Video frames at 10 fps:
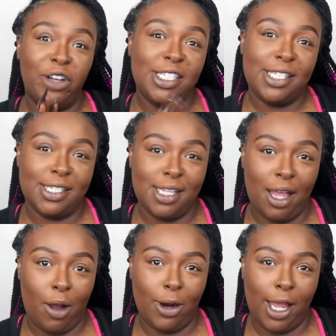
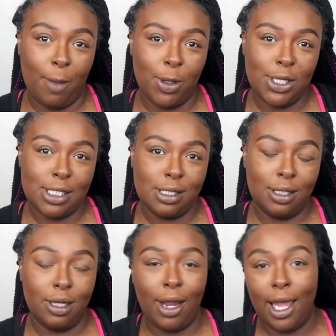16-hour Camo
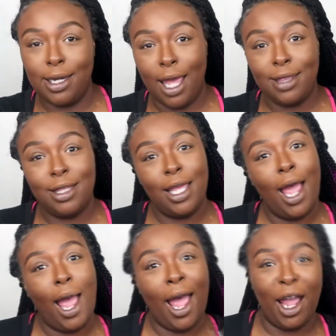Concealer and the
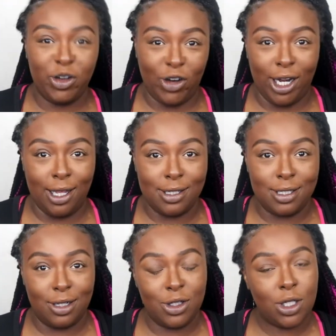Hydrating
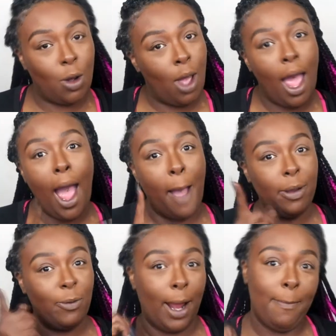Concealer. So I'll
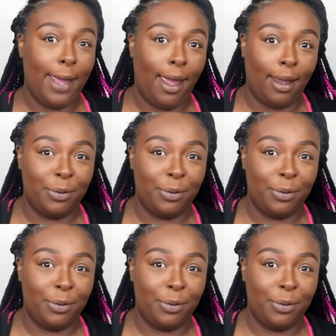be right back.